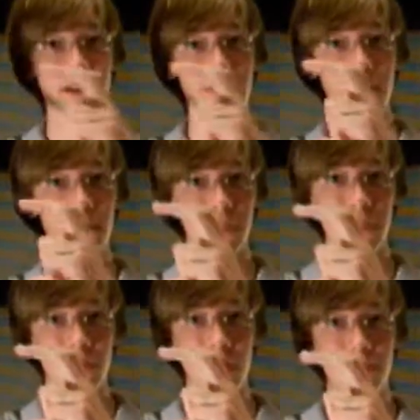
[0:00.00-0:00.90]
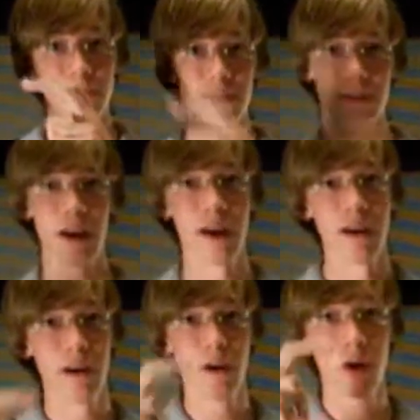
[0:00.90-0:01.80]
placed off to the side
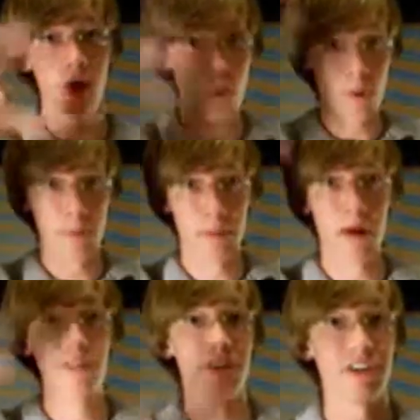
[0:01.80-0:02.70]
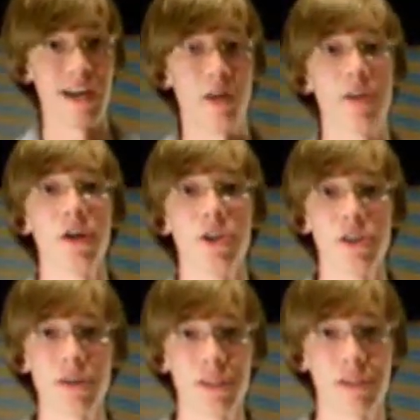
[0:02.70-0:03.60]
or above or down, just to
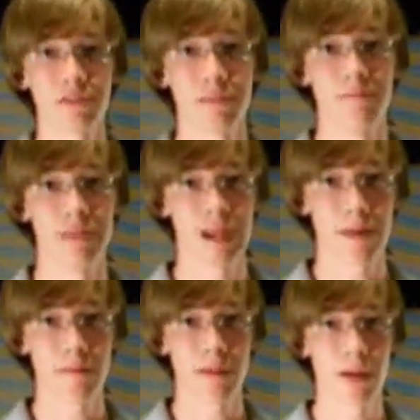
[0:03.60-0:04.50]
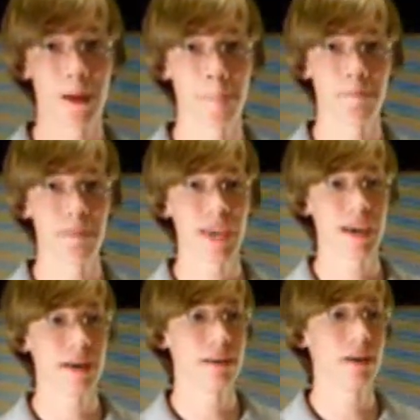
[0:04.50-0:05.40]
give some depth. And
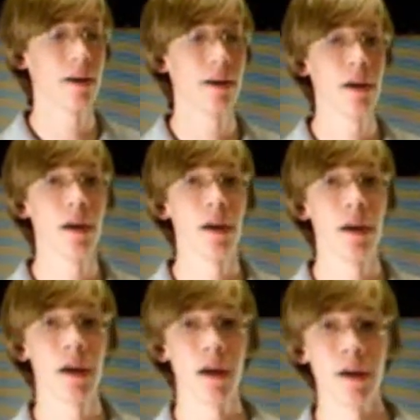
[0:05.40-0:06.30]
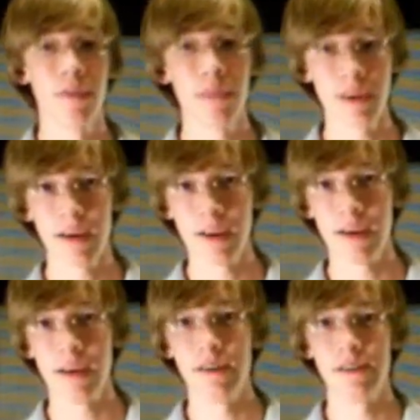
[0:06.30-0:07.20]
that
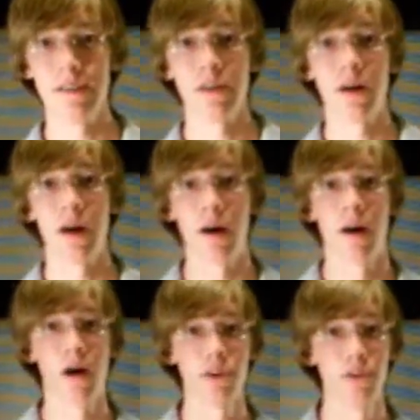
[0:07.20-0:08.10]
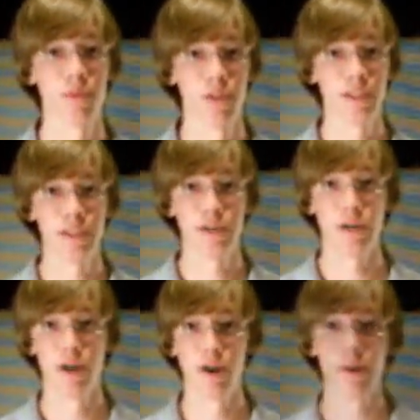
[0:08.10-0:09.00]
is all you really need to know
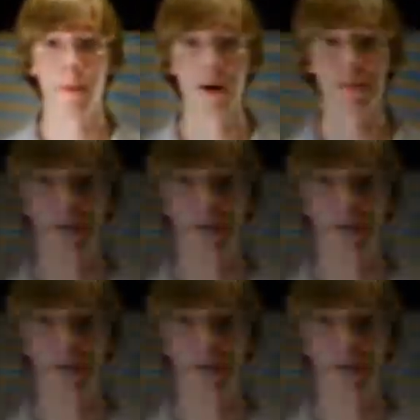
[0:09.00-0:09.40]
about the key